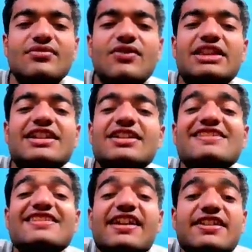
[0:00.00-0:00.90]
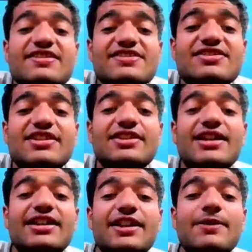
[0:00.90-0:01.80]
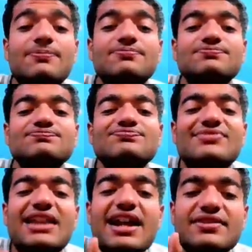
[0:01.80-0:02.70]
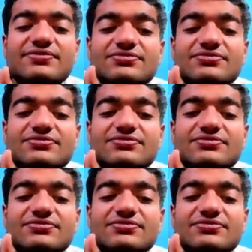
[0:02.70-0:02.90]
that he surrenders that game. That